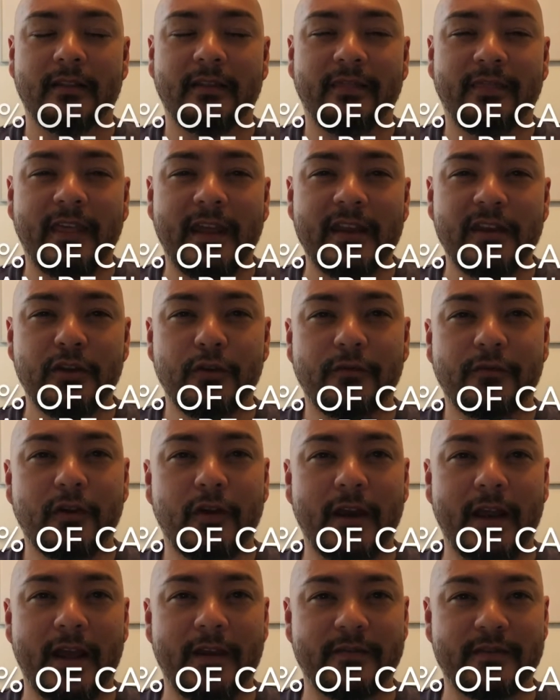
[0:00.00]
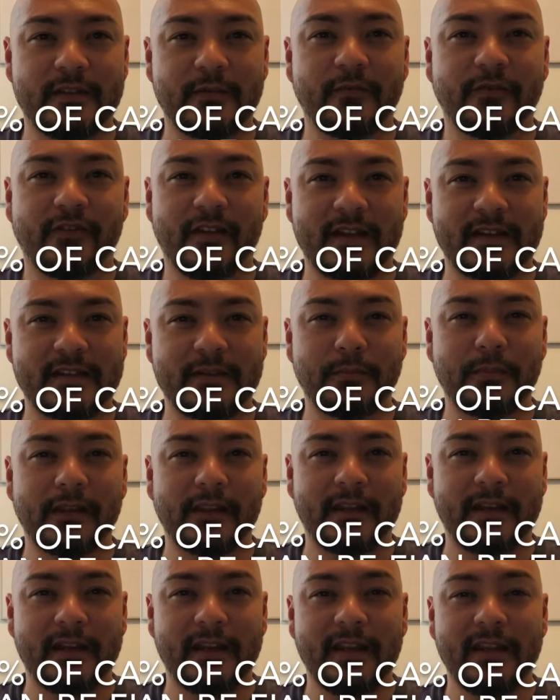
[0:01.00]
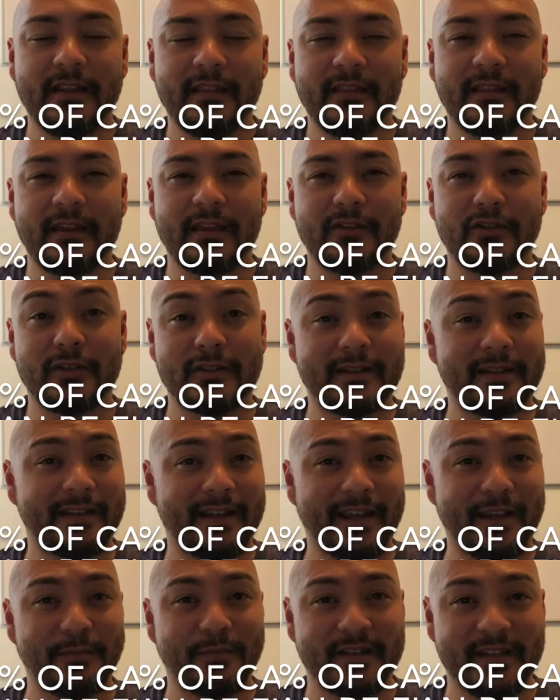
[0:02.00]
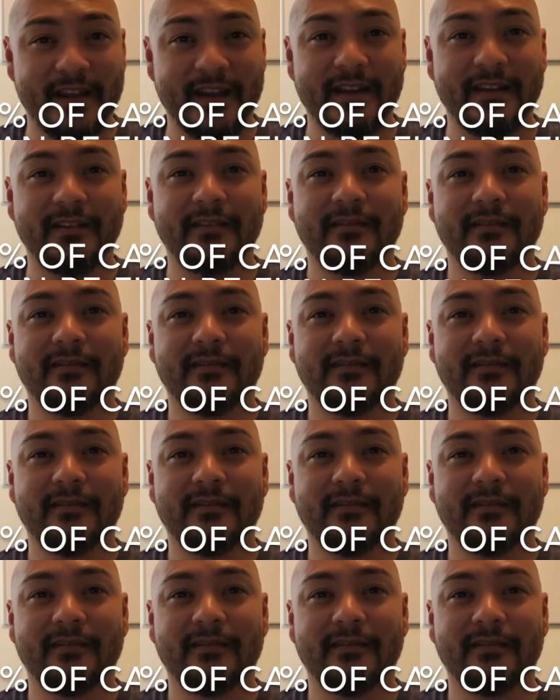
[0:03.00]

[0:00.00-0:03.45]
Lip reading: Then you've got to have some flexibility in there just to keep sane.